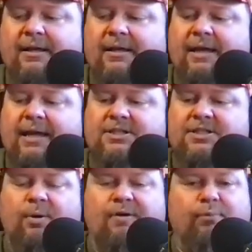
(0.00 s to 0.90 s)
And
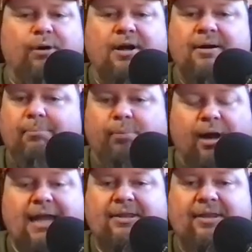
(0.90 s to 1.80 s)
so if we're going to
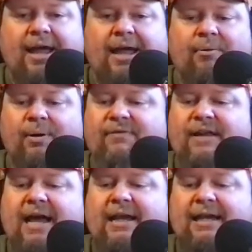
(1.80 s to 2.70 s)
break that, we've
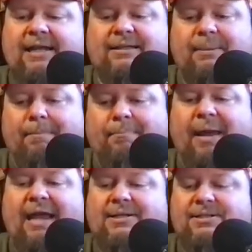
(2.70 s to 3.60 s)
got to get the
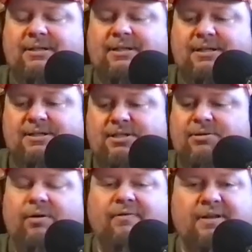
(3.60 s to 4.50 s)
best
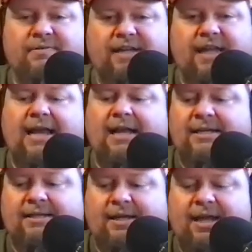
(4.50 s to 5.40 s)
conservative
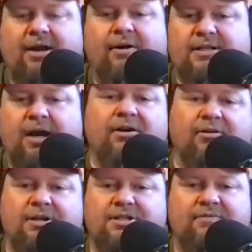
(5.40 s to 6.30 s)
candidate that carries our
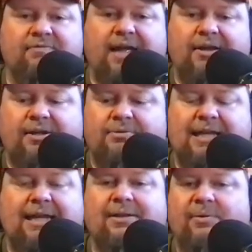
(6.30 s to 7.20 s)
Christian values
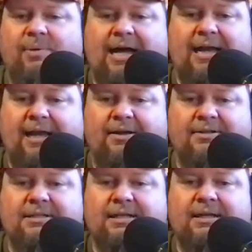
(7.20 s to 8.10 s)
in the White
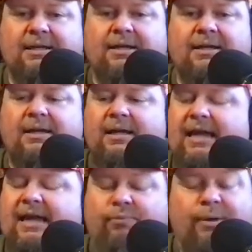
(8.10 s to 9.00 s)
House.
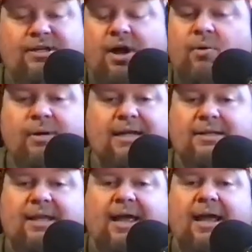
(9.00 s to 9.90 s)
If we don't
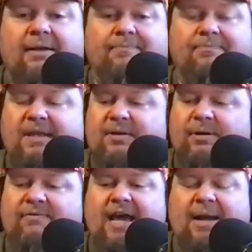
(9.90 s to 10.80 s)
get that, then
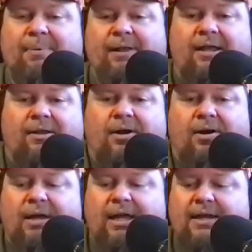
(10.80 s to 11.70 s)
we've got to play
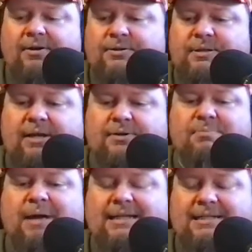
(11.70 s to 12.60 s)
along. And here's
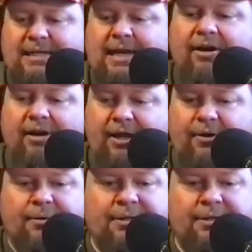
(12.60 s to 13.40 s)
my scenario.